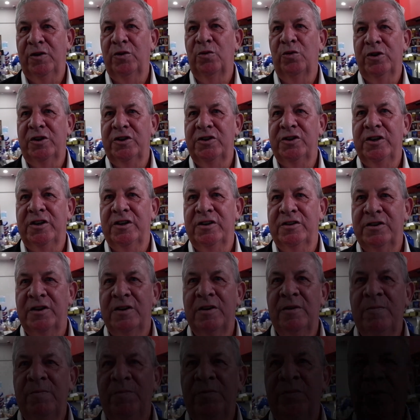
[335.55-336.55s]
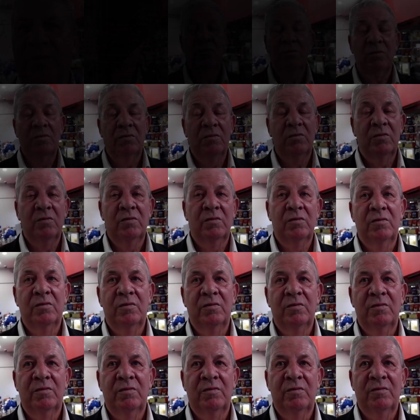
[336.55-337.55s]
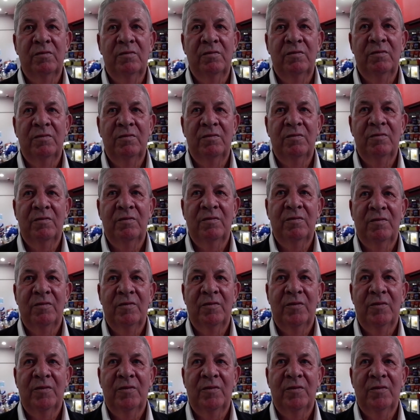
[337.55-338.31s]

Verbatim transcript: for all these years. Gawler Cinema is here to stay?